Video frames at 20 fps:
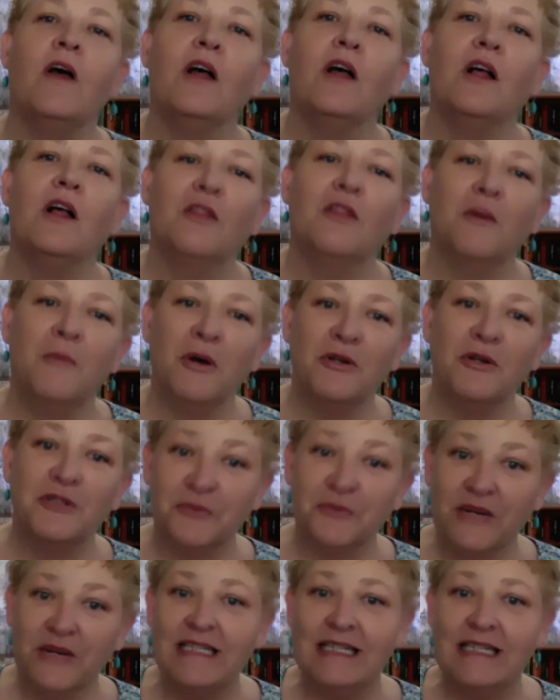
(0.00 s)
The most
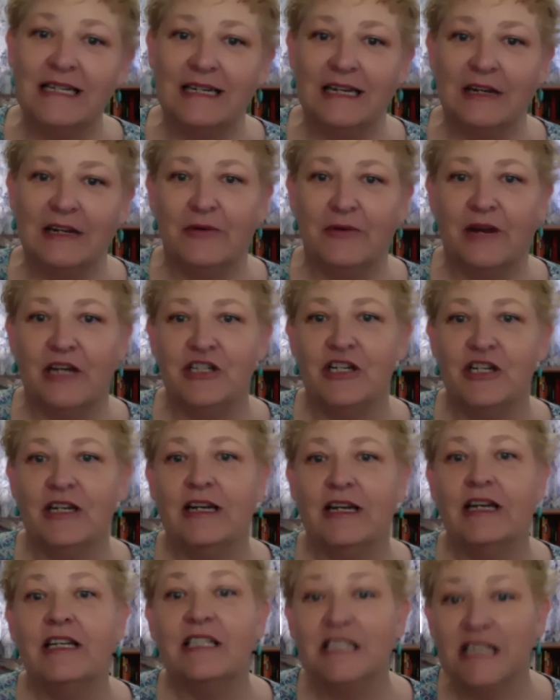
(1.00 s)
recent iteration
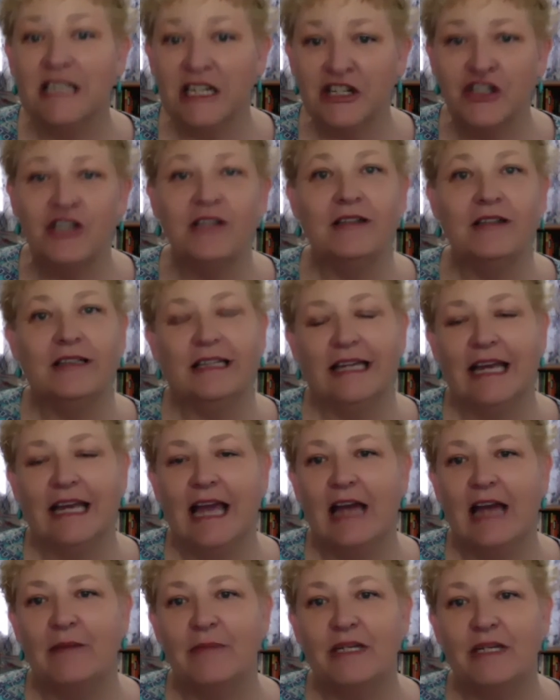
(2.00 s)
additionally
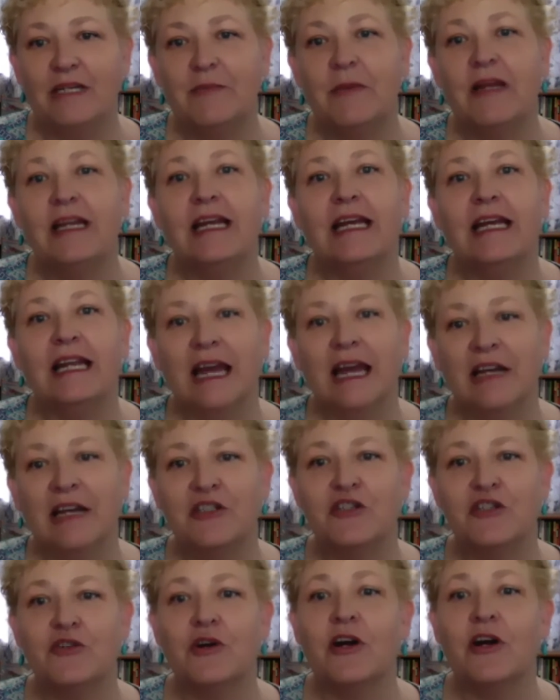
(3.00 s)
had me spending an
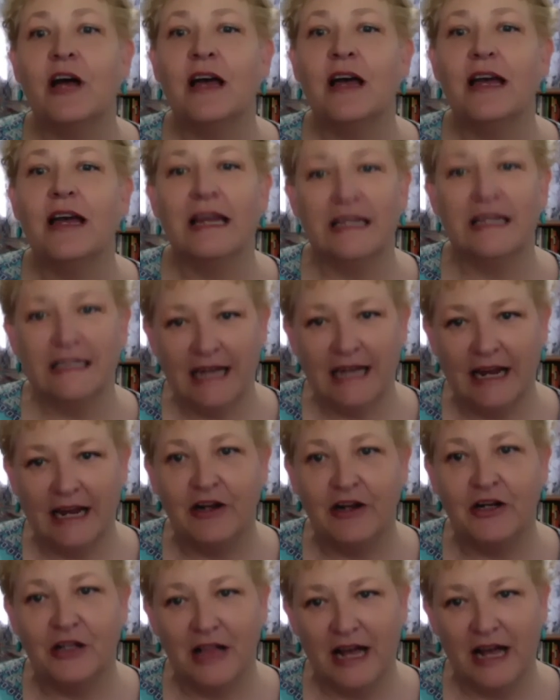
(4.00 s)
extra
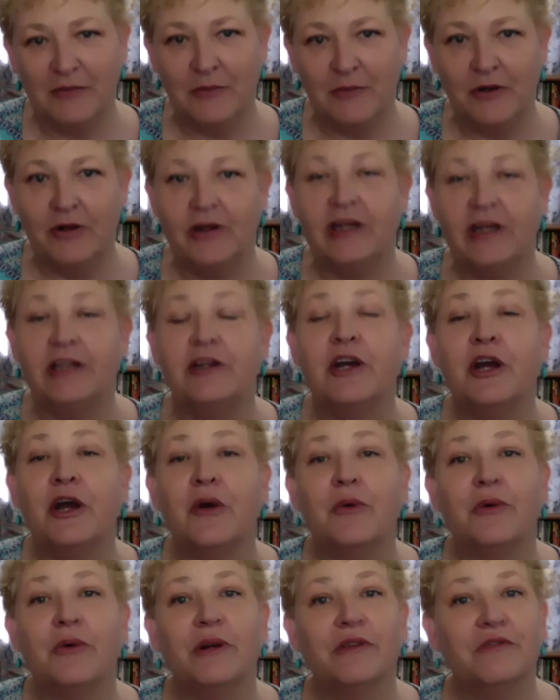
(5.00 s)
entire class period
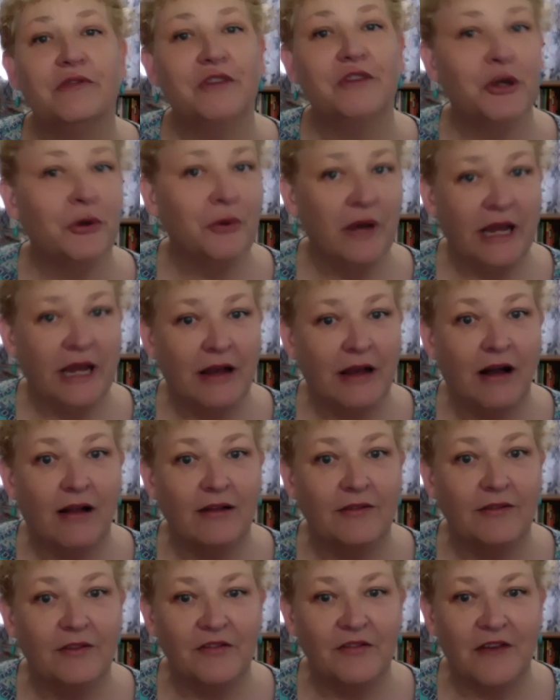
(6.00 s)
reviewing all
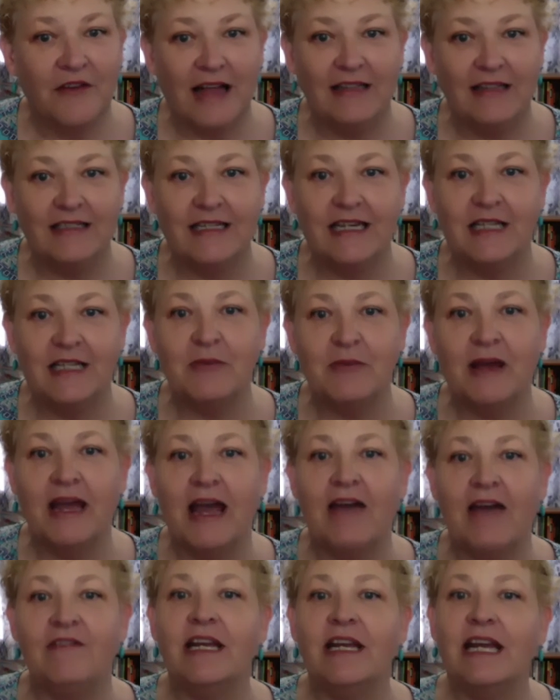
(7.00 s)
of the fallacies by
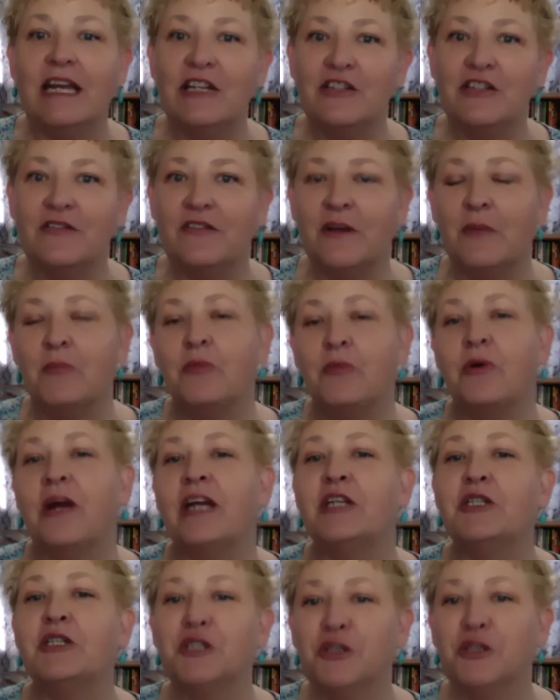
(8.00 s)
having each of them
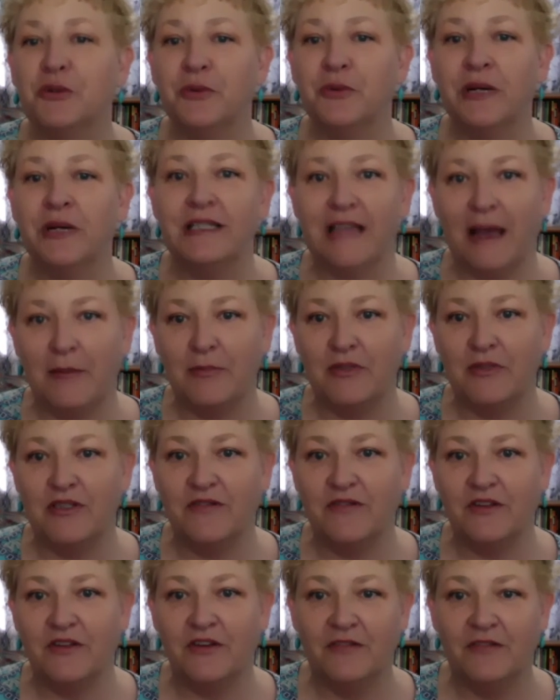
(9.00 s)
bring 2 examples
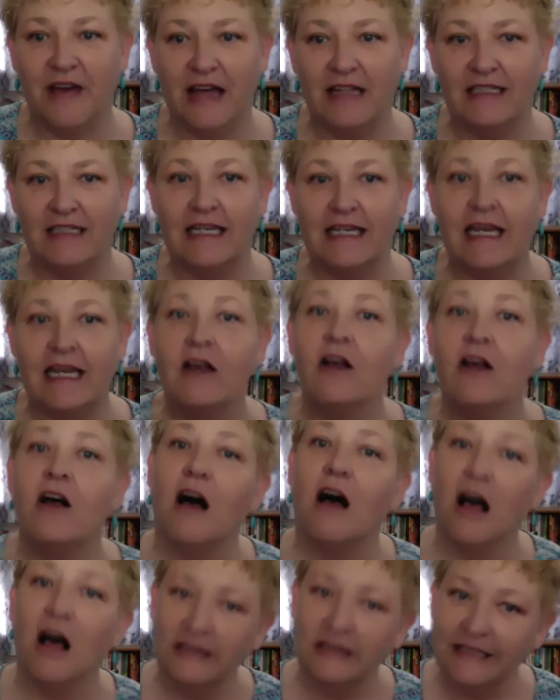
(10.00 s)
of their fallacy
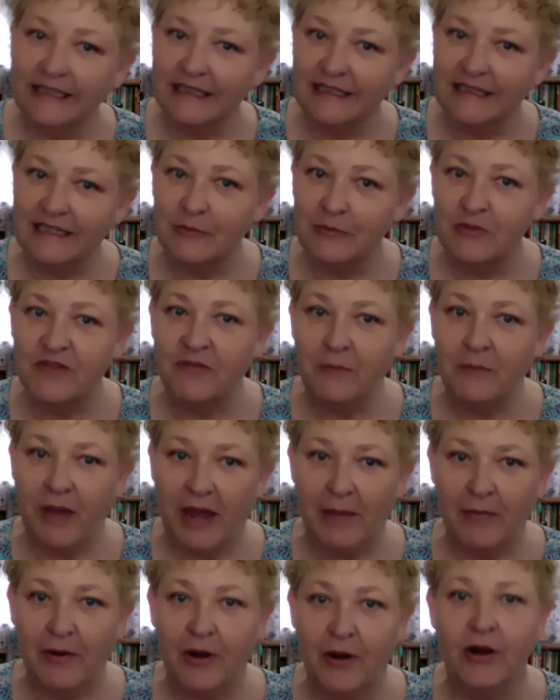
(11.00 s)
on little slips of
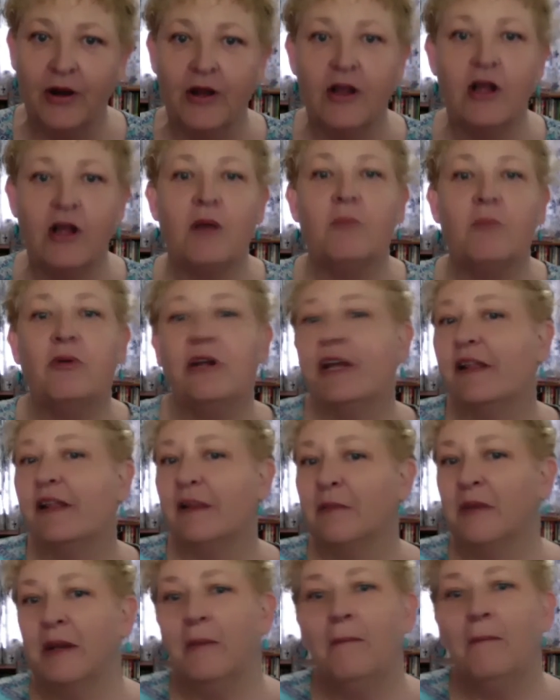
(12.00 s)
paper, putting
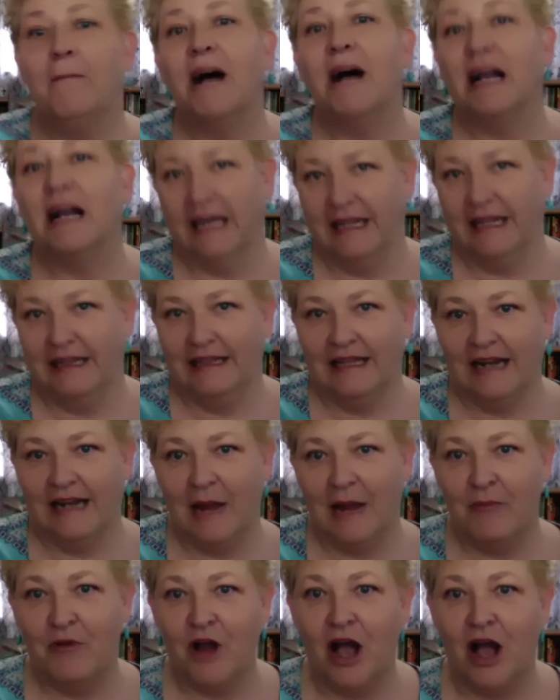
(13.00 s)
them in a bucket that I
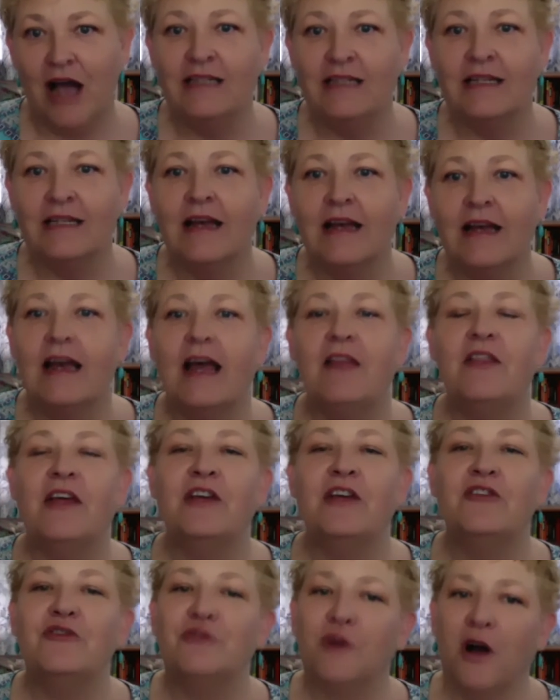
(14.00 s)
brought, and
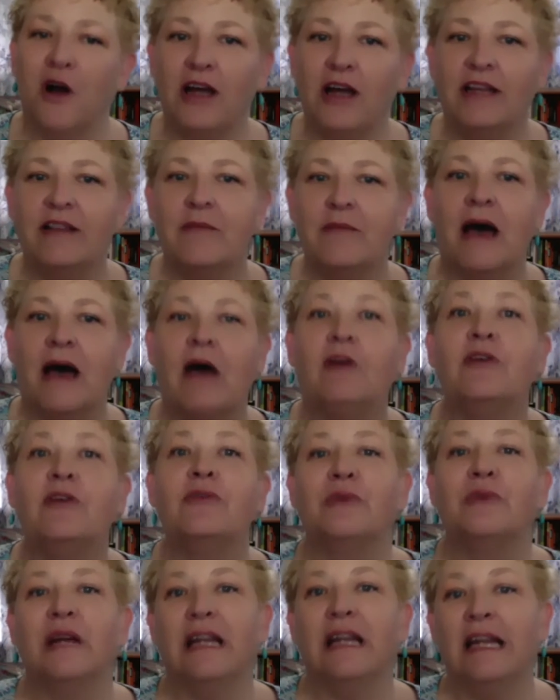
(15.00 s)
then drawing them out
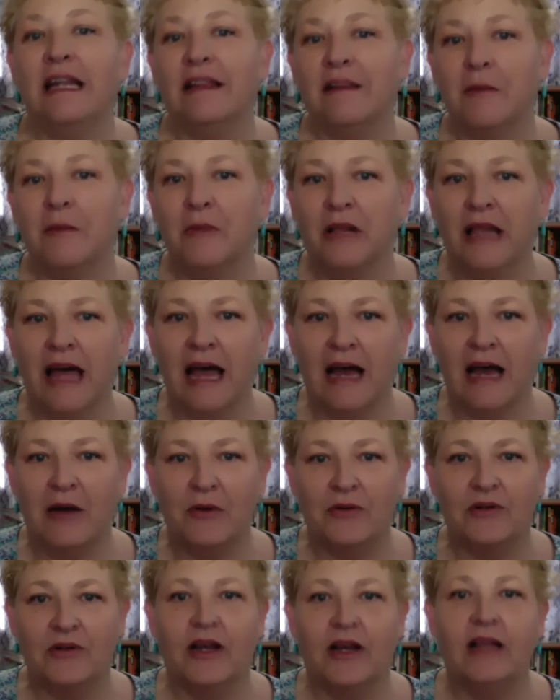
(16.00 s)
and reading them aloud,
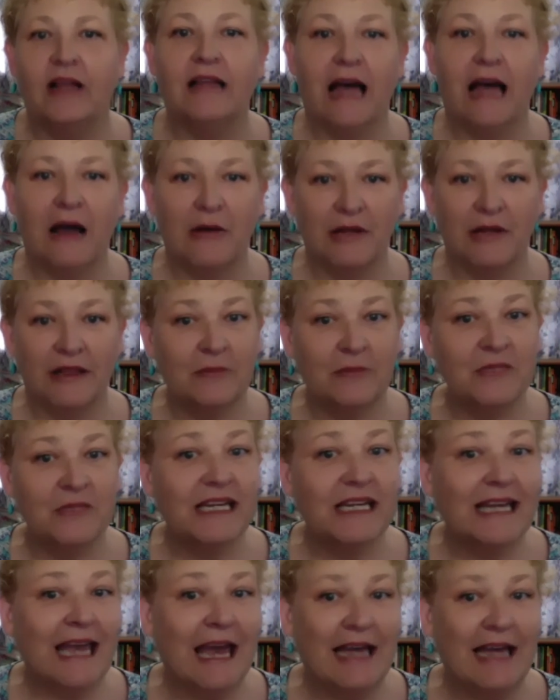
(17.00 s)
allowing them to
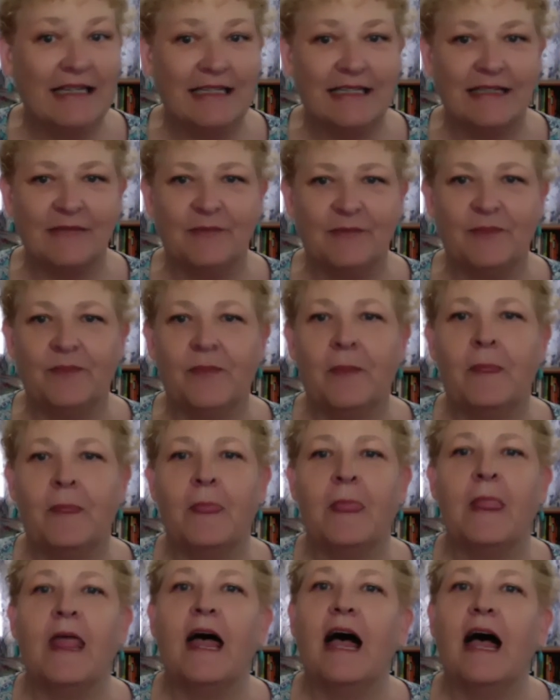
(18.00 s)
guess.
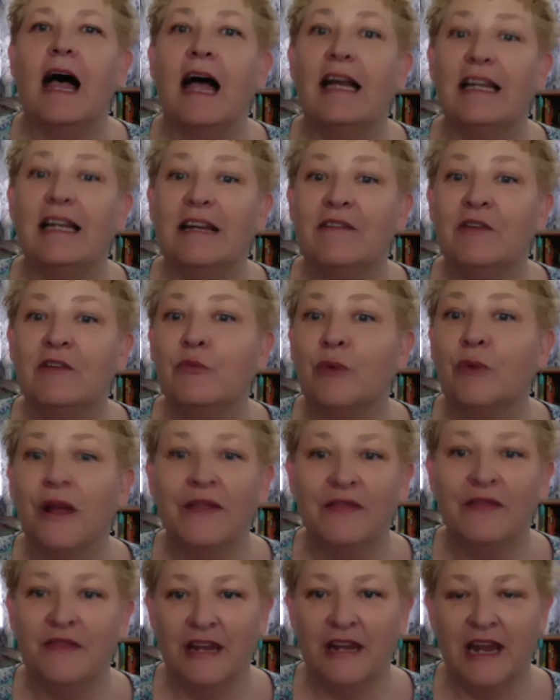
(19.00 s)
I'd even
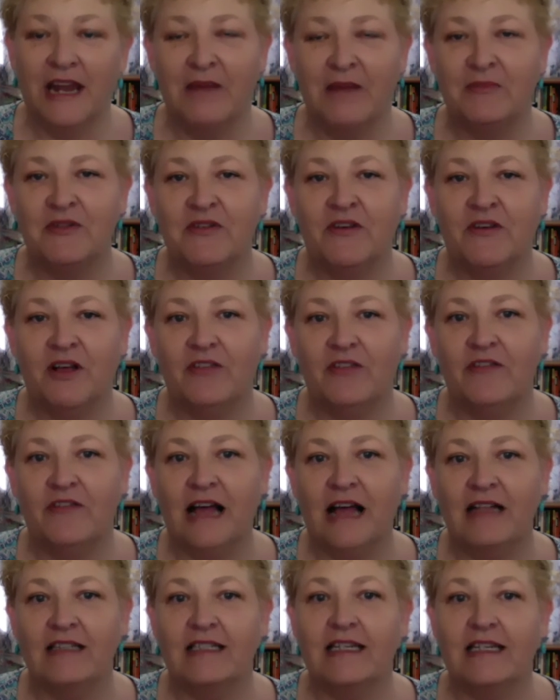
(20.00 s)
written the names of all the
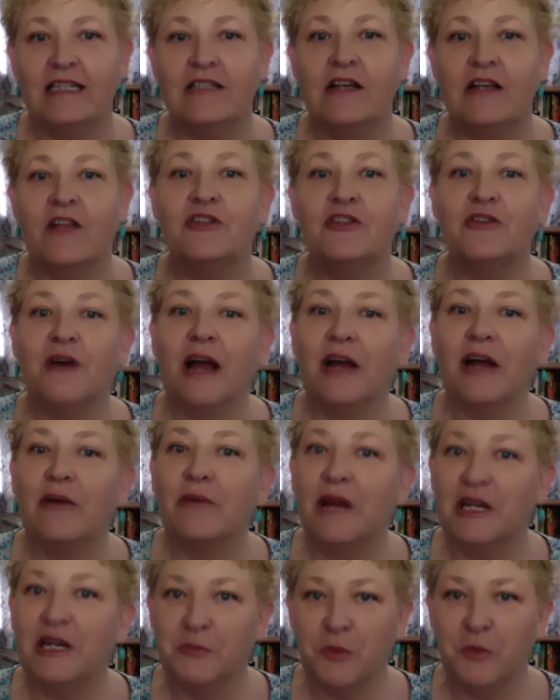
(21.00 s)
fallacies on the dry
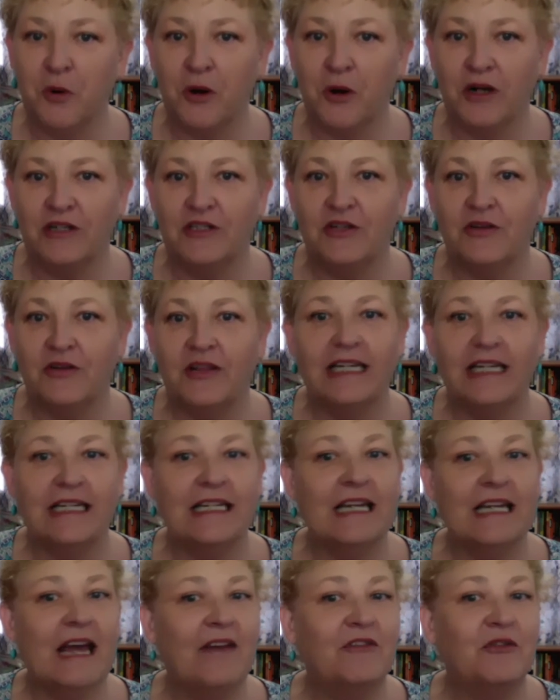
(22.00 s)
erase board so they
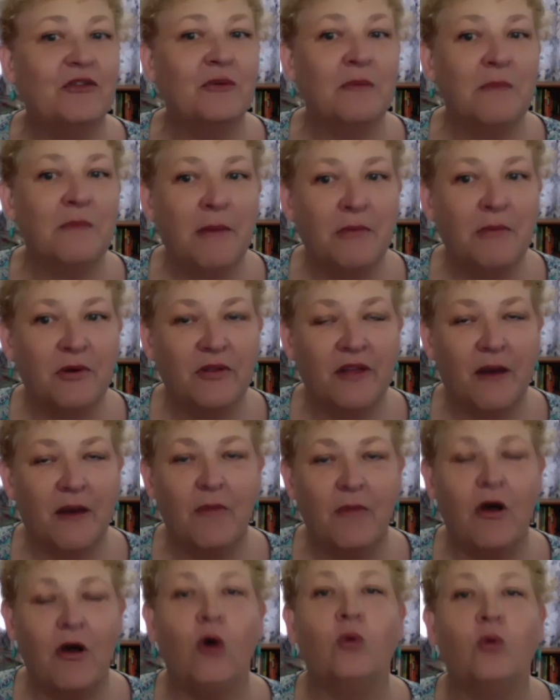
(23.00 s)
didn't have to remember
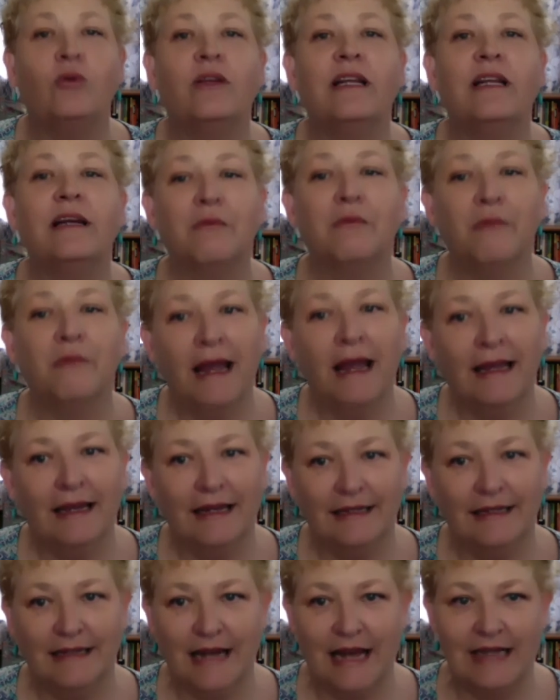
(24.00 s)
them, only
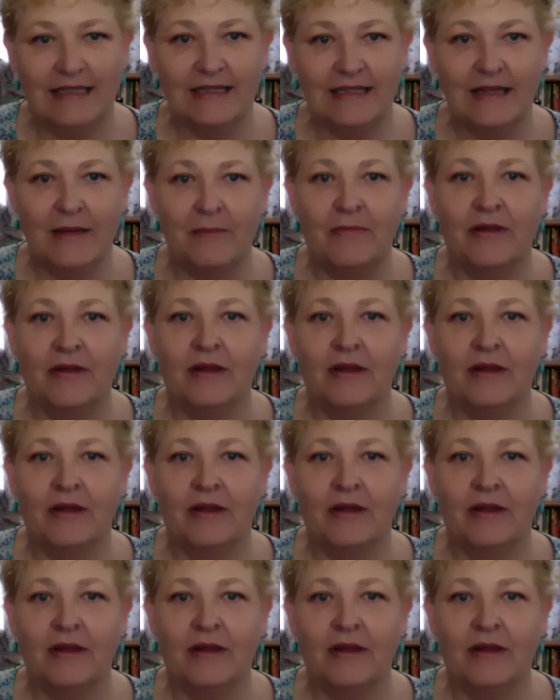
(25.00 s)
recognize them.